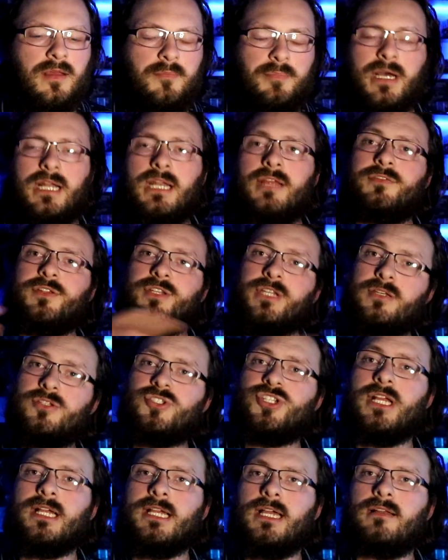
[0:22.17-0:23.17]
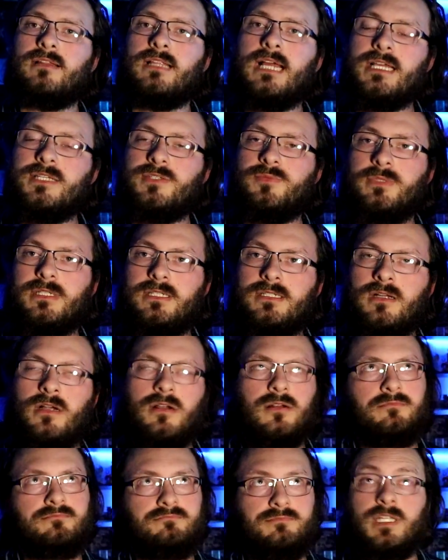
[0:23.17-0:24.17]
But if you didn't check out last week,
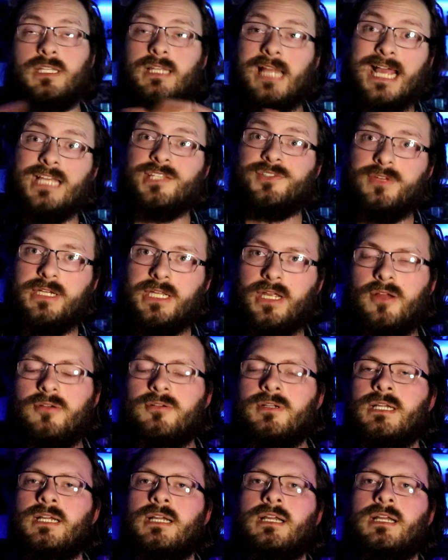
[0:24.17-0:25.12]
or the last video,